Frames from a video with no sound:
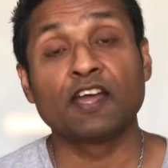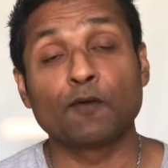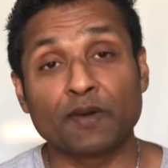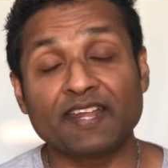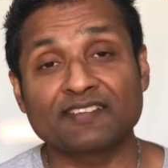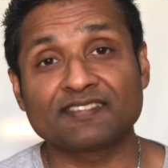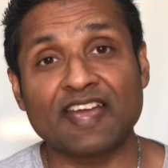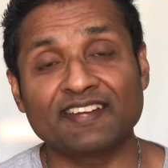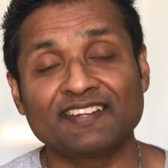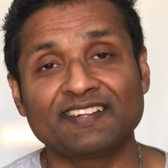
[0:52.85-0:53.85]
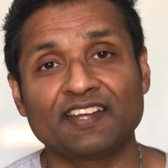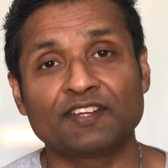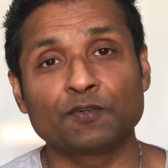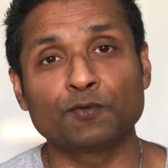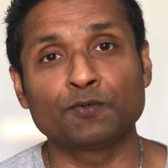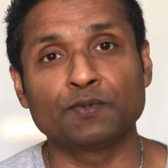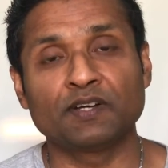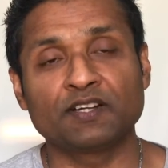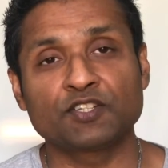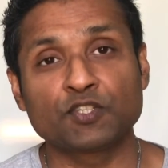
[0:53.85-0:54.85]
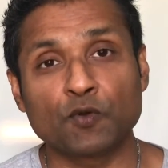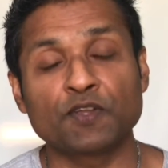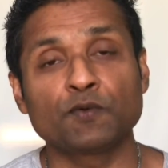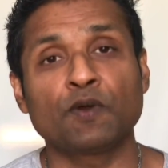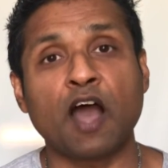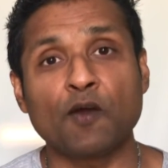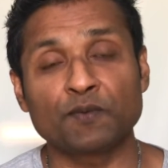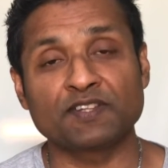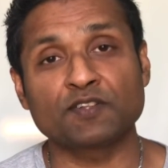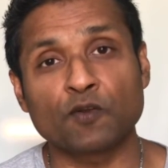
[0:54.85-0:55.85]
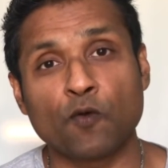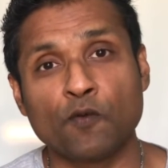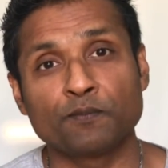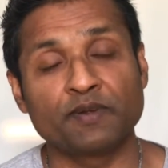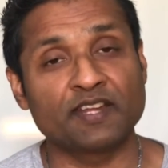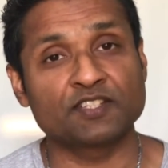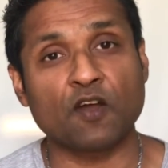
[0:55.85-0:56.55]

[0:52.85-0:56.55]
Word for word: We're very excited to show you how to install Homebridge